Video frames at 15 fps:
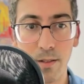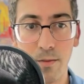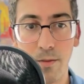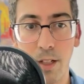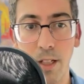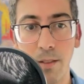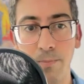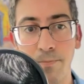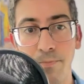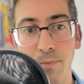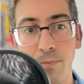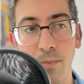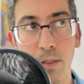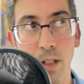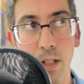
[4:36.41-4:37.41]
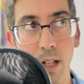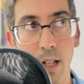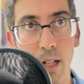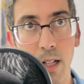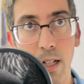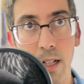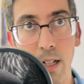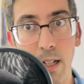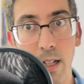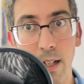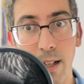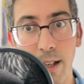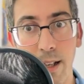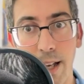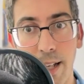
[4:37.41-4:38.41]
right?
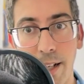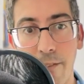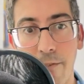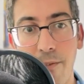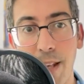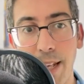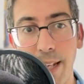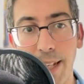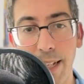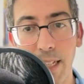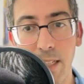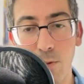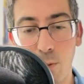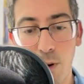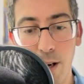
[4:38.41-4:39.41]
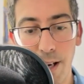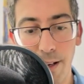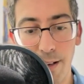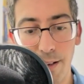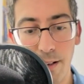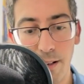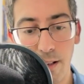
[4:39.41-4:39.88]
And the thing is, when